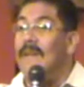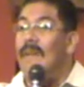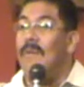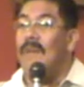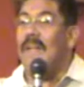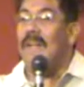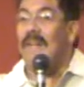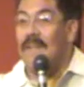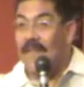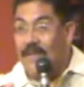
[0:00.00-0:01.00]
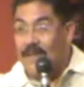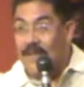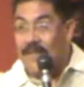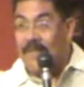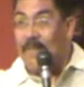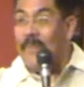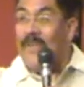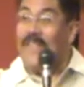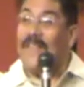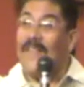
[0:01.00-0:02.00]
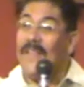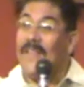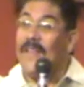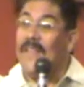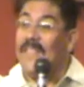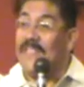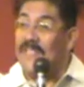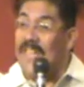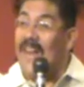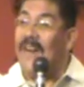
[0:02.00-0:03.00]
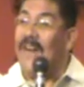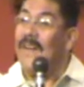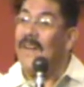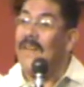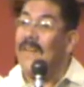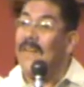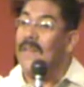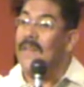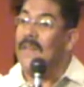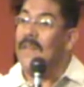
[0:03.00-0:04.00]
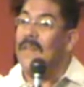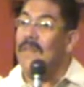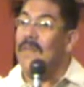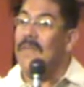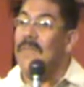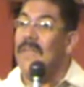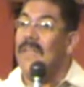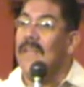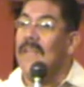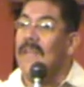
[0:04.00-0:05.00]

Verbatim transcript: And when somebody is there, you with me?